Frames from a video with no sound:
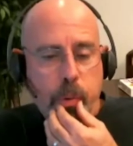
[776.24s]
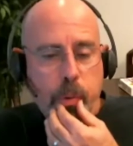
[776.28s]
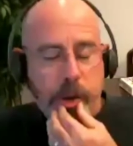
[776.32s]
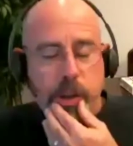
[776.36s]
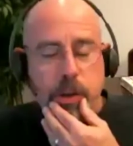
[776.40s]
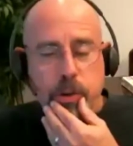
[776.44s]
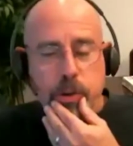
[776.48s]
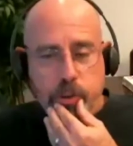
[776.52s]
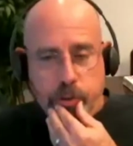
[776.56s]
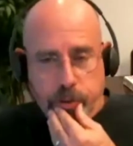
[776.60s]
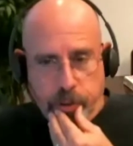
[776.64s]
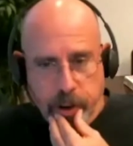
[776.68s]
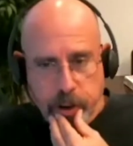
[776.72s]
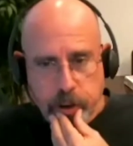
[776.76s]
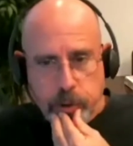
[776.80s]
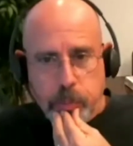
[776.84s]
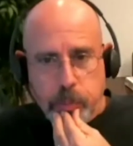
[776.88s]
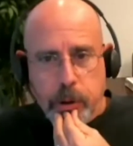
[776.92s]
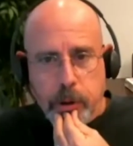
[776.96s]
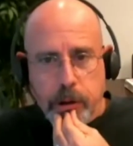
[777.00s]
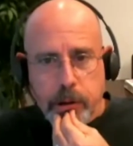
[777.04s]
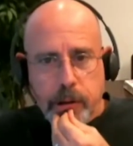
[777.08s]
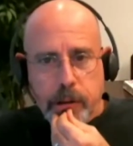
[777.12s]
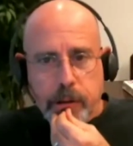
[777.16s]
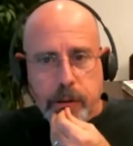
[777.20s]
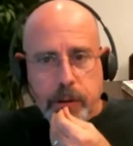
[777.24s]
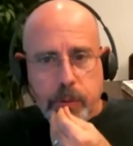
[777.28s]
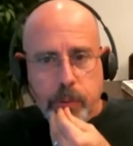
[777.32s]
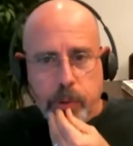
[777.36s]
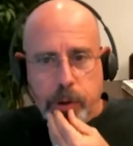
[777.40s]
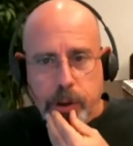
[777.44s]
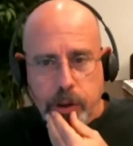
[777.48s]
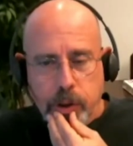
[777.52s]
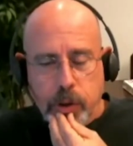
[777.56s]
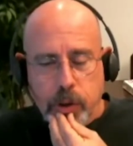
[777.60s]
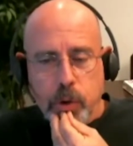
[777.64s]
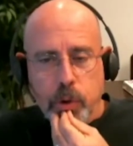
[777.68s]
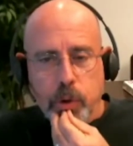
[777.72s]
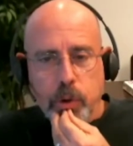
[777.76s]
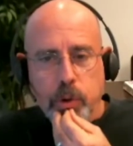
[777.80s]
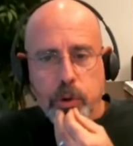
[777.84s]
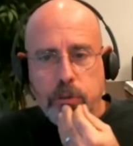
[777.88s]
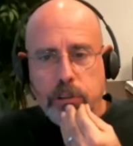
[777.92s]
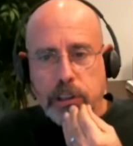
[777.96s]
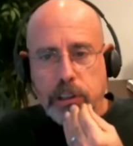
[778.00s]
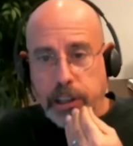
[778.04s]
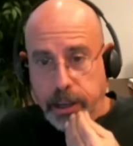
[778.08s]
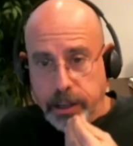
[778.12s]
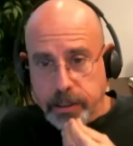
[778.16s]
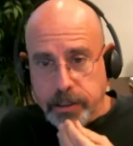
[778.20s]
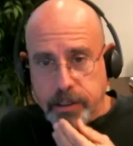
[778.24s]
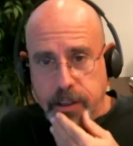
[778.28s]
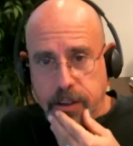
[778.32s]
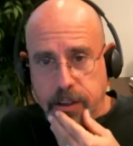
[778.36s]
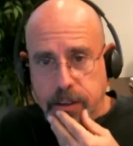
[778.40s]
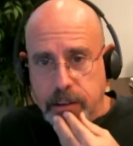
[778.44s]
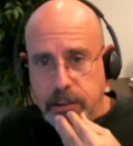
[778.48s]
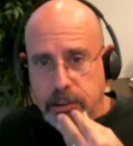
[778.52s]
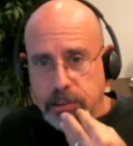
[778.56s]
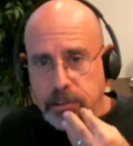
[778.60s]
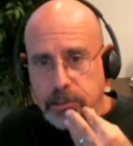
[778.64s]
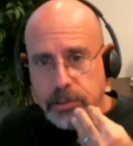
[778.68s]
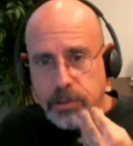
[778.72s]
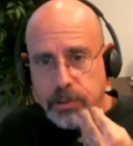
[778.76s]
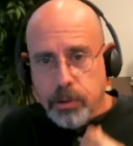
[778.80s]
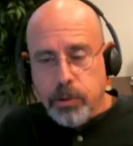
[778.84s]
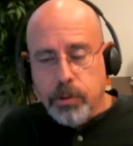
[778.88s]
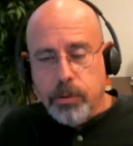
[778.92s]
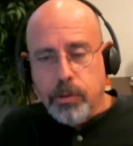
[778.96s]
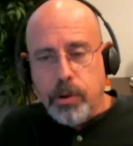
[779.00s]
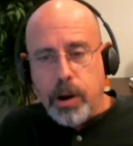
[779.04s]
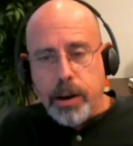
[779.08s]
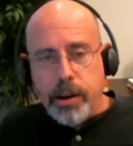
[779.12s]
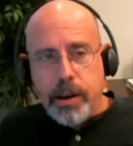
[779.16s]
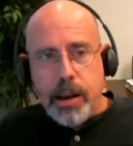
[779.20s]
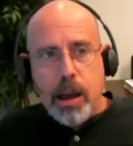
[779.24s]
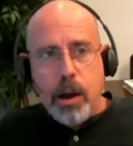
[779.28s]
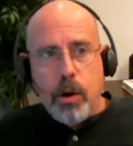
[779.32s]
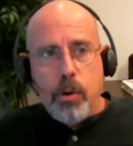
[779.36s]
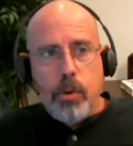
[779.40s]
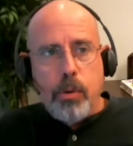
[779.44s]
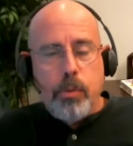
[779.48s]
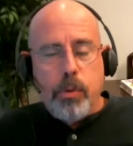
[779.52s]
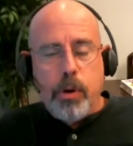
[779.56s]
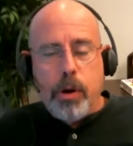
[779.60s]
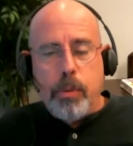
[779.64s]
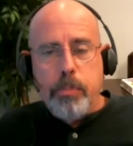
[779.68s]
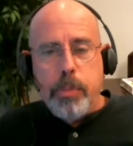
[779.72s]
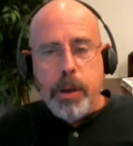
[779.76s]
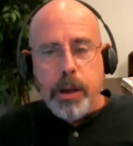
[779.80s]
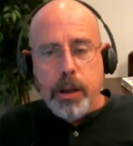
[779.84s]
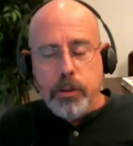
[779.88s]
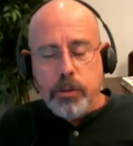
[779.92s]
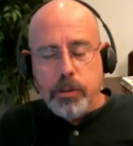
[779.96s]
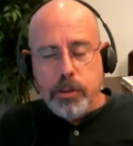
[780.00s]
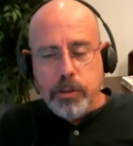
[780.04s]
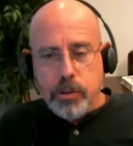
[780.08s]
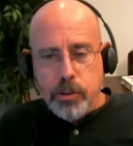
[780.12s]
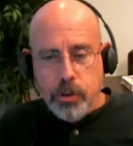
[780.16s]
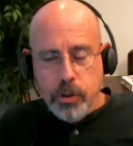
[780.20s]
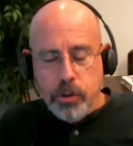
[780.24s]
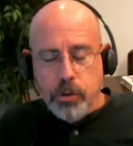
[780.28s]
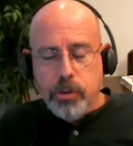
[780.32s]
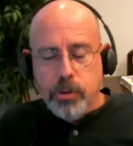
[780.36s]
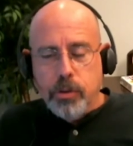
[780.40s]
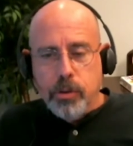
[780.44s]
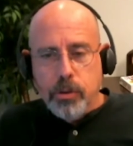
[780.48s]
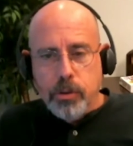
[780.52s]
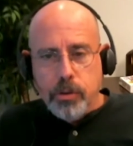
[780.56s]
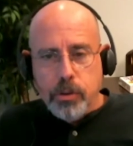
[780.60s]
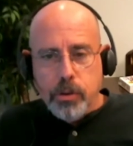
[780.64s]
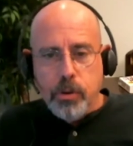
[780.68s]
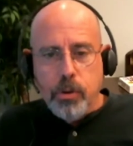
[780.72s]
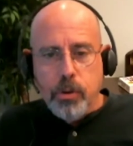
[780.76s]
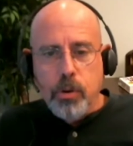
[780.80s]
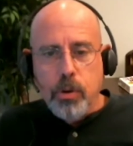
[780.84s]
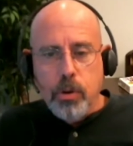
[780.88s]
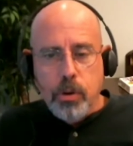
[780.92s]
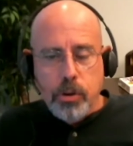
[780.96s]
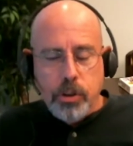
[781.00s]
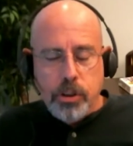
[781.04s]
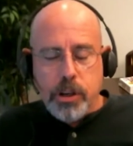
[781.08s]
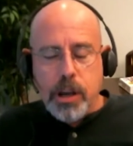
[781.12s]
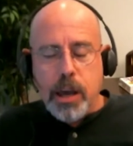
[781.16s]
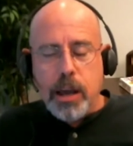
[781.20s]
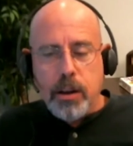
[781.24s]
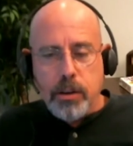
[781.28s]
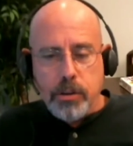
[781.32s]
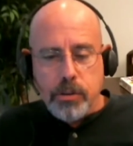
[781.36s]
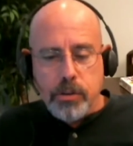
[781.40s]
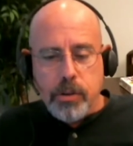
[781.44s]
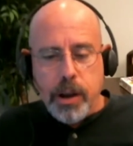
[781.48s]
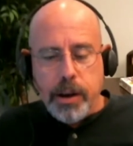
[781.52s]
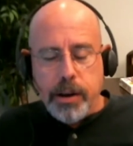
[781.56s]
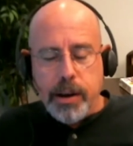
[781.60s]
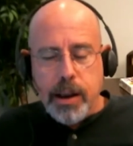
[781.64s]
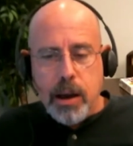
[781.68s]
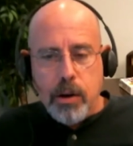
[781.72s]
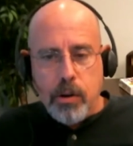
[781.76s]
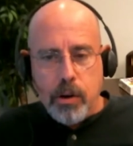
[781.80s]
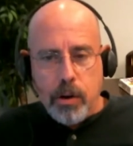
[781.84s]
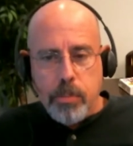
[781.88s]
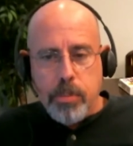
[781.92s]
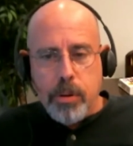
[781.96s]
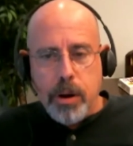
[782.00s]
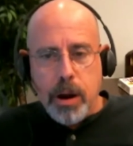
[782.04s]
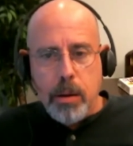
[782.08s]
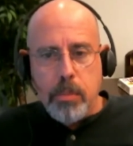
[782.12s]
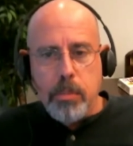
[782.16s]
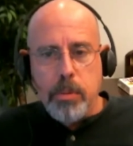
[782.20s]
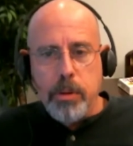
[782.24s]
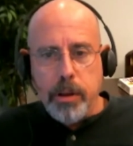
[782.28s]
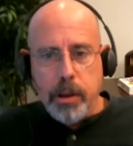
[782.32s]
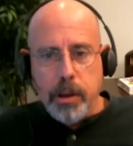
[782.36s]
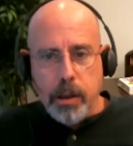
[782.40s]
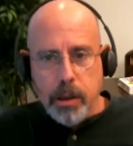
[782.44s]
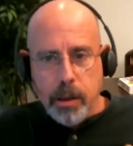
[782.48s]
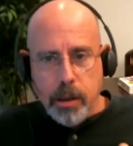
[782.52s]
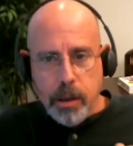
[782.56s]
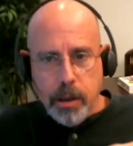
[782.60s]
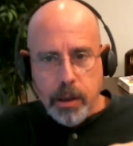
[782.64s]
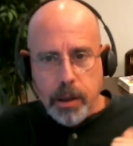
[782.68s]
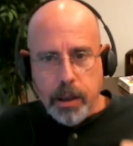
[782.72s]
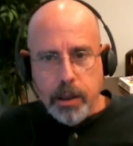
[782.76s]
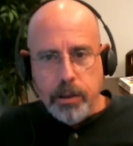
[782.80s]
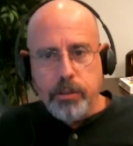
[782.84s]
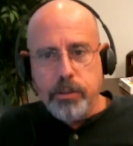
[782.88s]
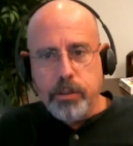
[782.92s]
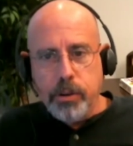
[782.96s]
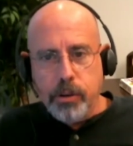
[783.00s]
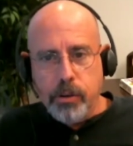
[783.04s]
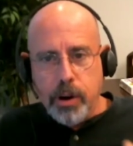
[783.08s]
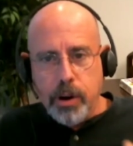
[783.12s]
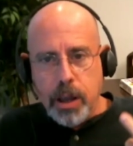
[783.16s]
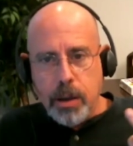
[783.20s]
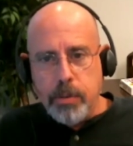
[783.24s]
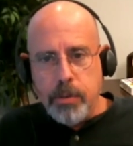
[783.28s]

use Facebook, we use LinkedIn. Right now, our biggest two channels right now are probably Instagram